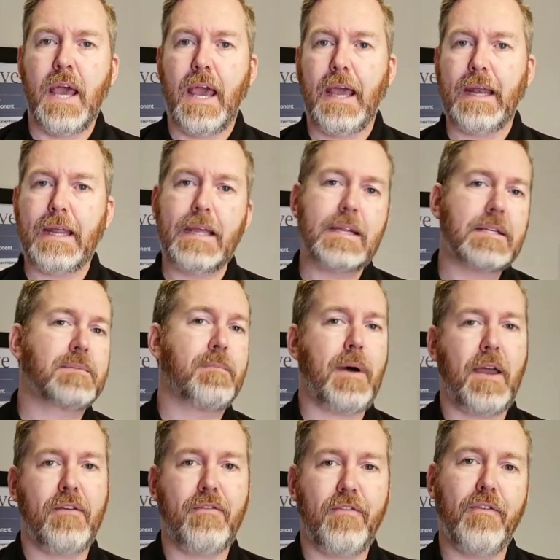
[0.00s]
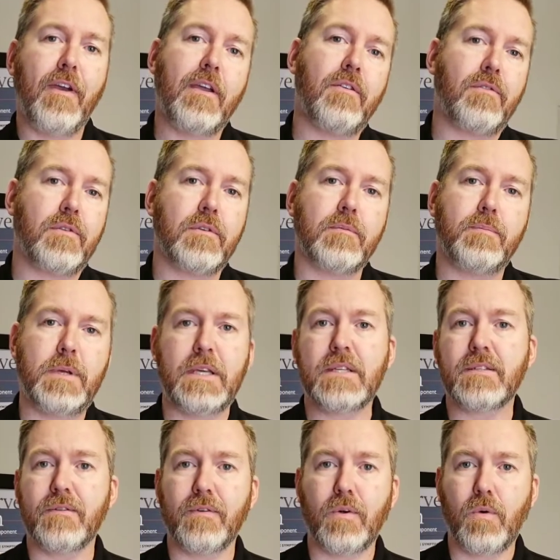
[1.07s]
and it is my favorite
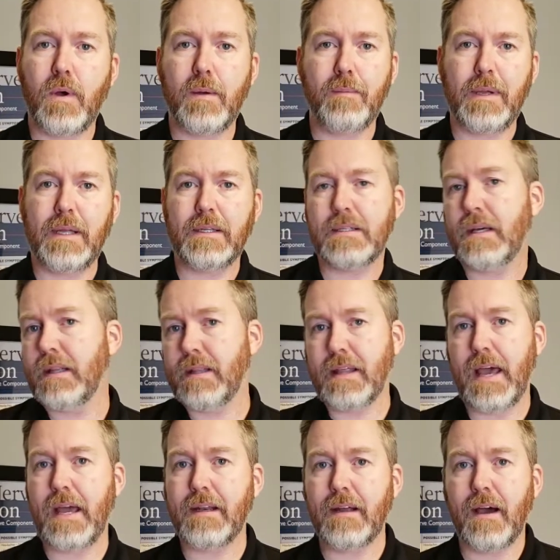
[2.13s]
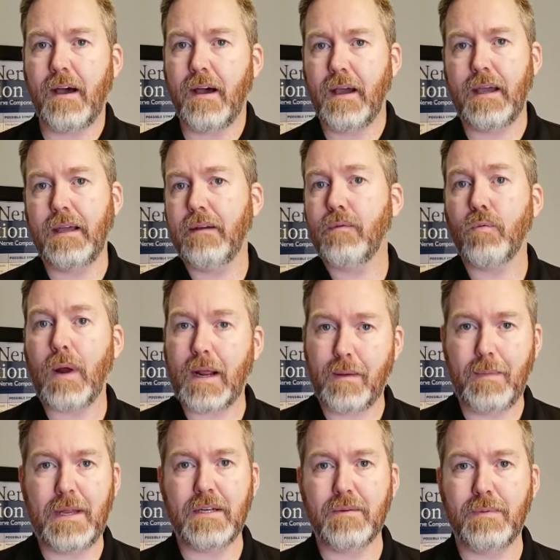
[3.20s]
piece of equipment that I
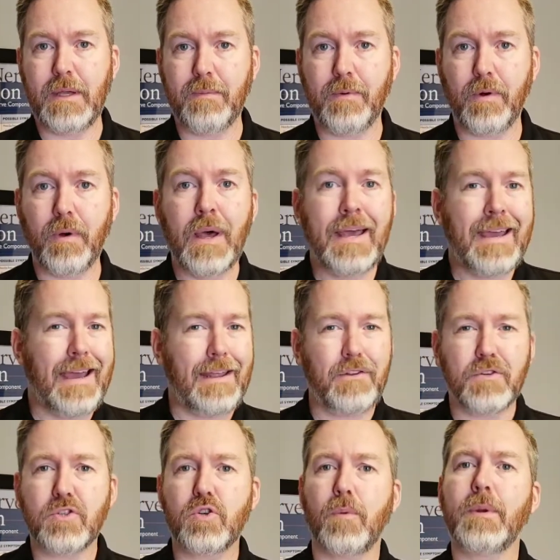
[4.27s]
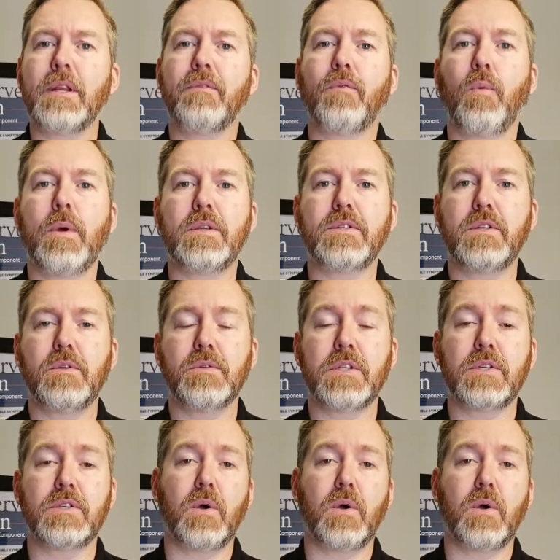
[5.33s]
recommend to people, and there's so many different ways to use it.